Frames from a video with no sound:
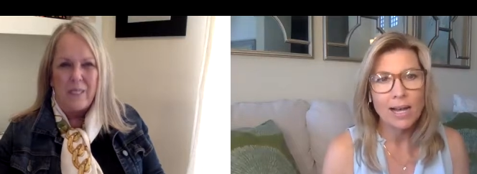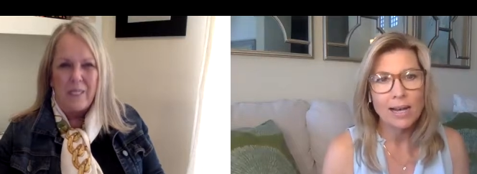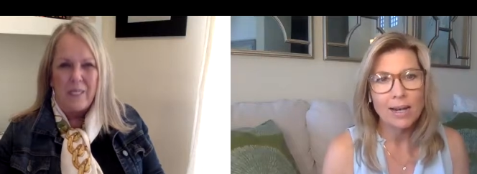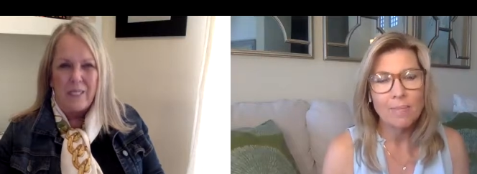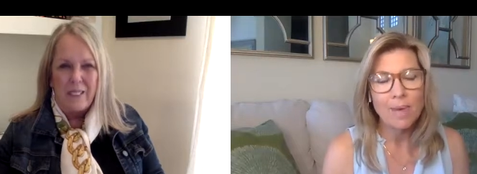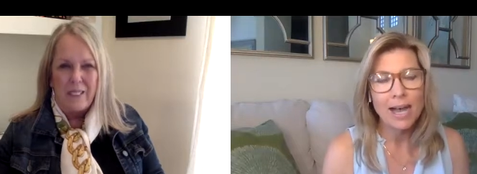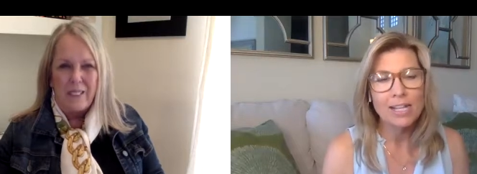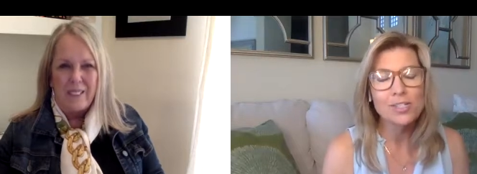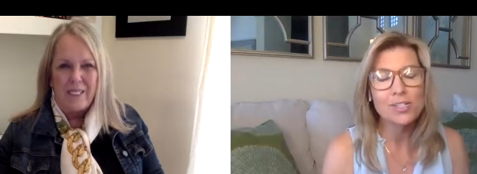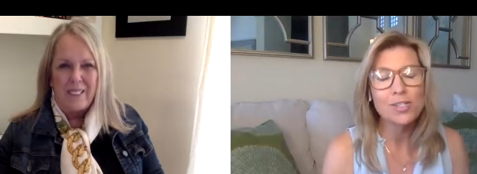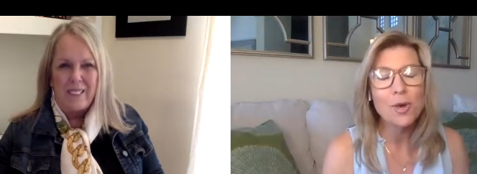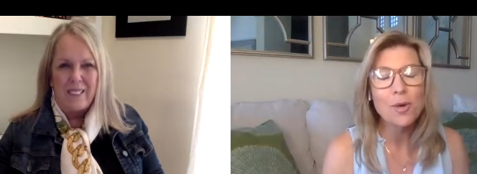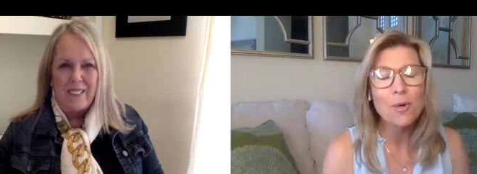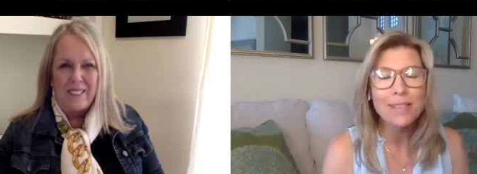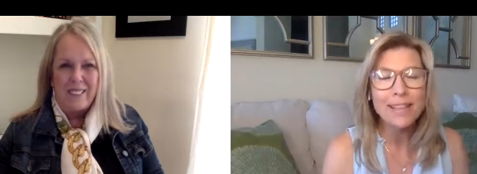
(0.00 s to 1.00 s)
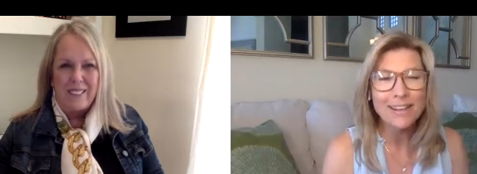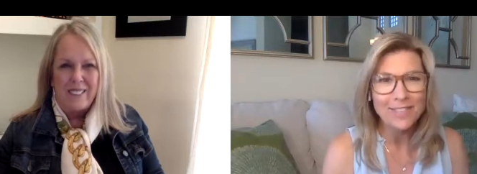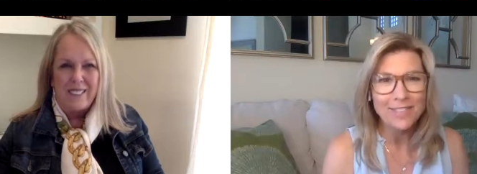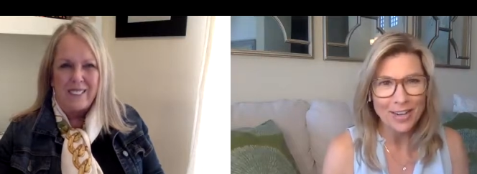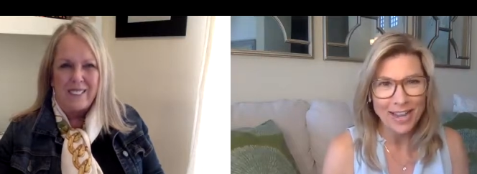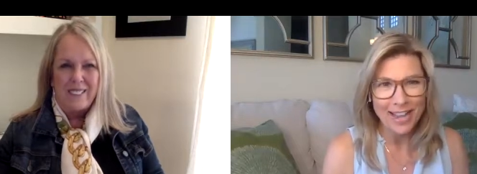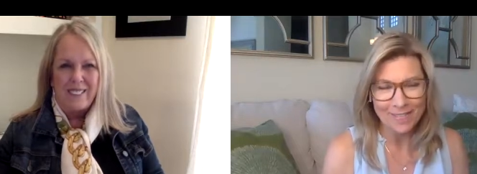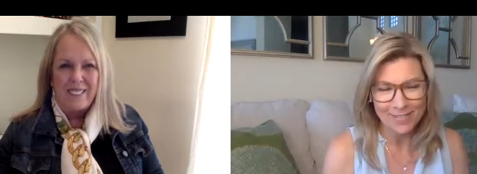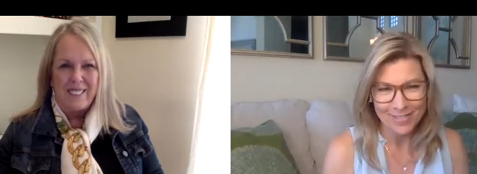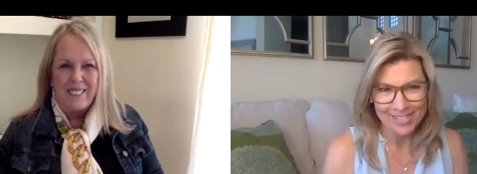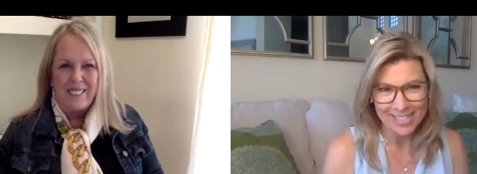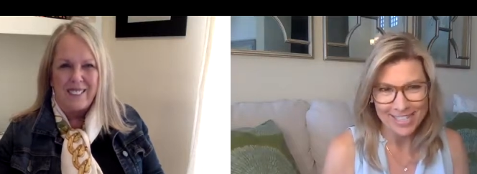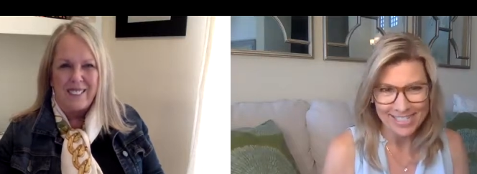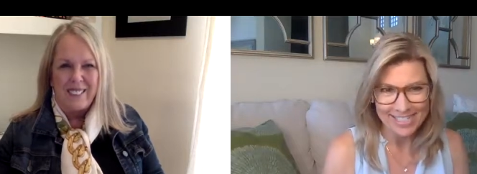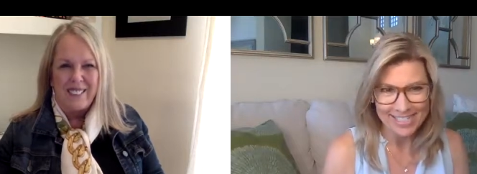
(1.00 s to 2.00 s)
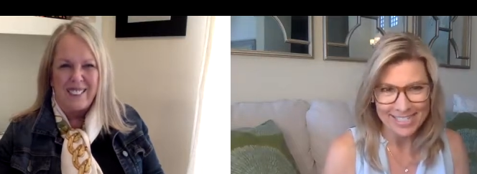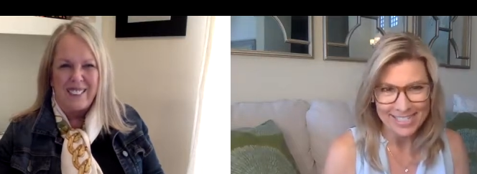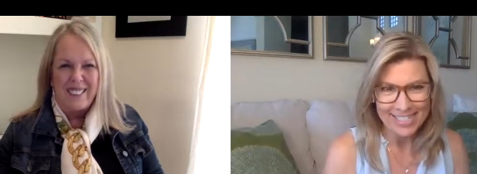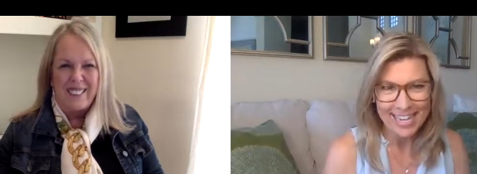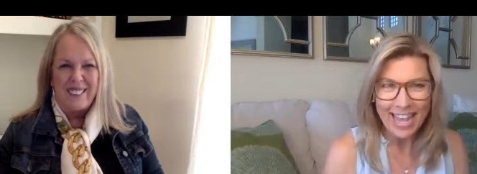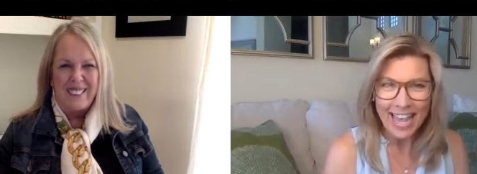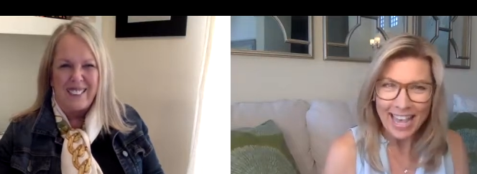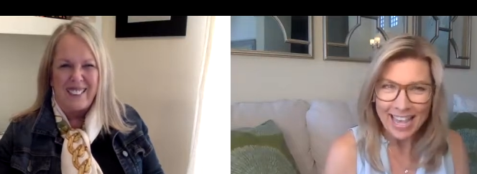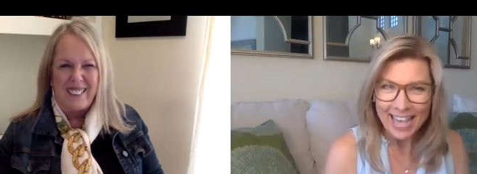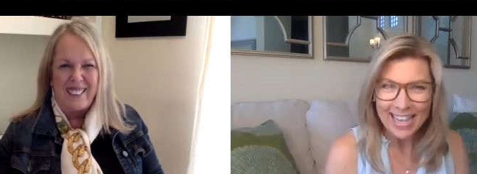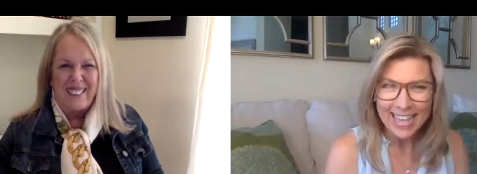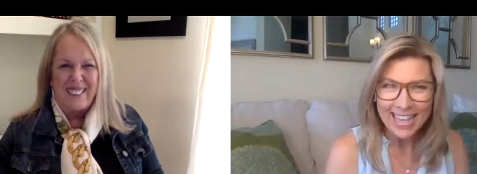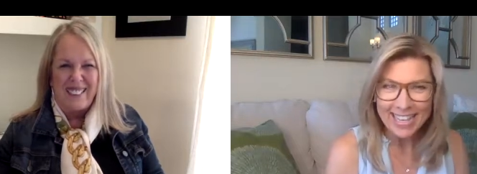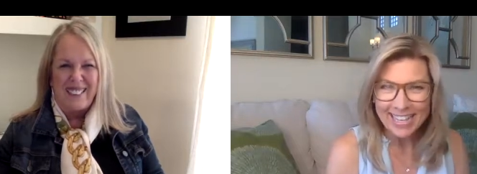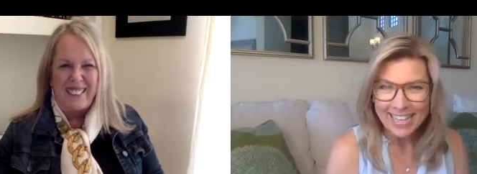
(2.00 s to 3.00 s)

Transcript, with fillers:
Speaker 1: um, I so loved our conversation today.